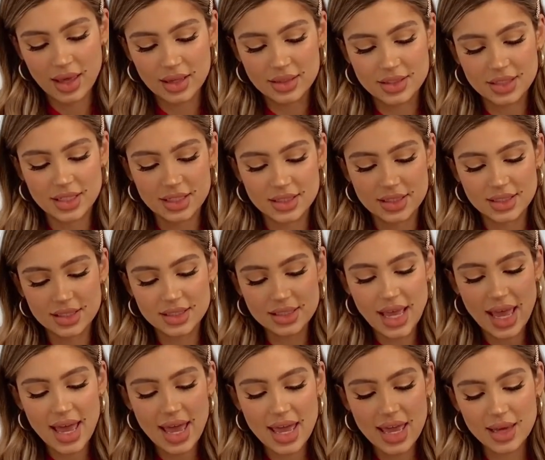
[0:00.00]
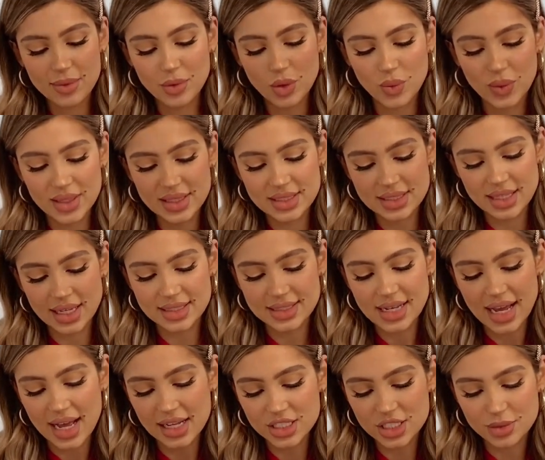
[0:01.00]
Just the same whisk
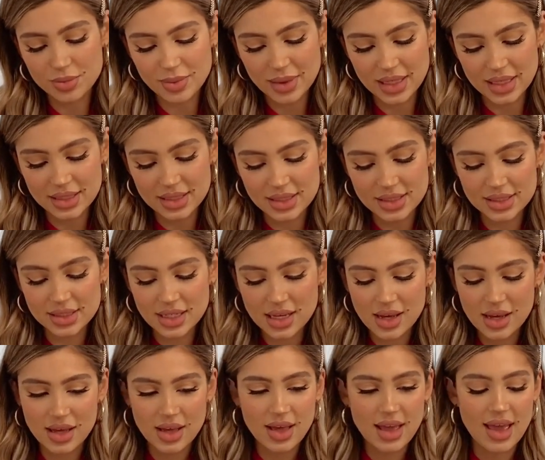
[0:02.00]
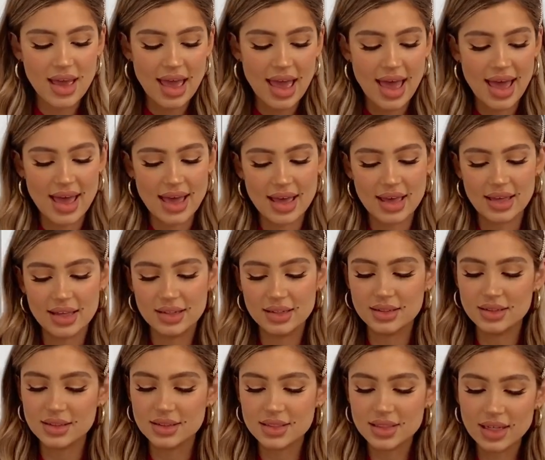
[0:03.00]
attachment,
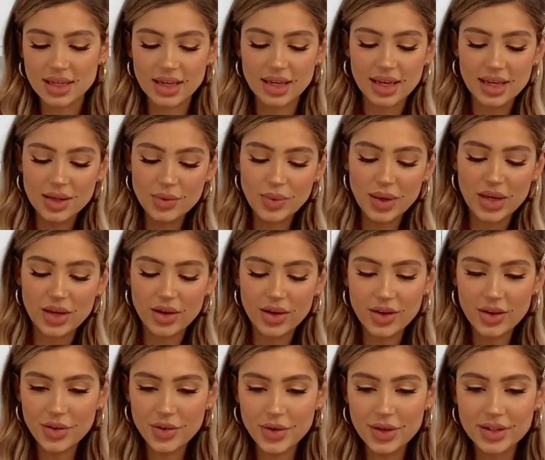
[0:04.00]
and in we go.